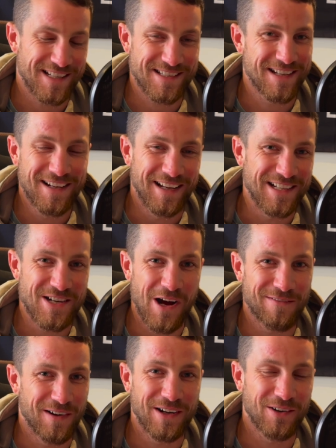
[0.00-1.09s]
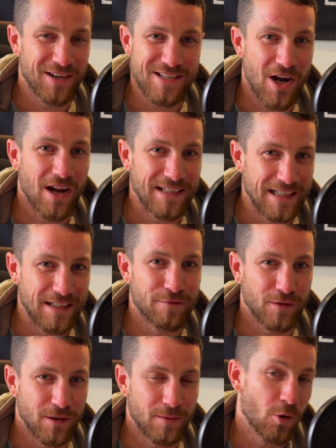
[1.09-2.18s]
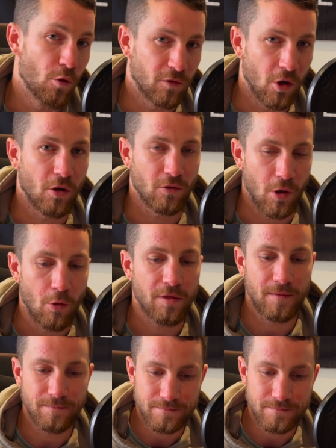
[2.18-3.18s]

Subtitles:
it's not fun, or it's not needed for overall growth.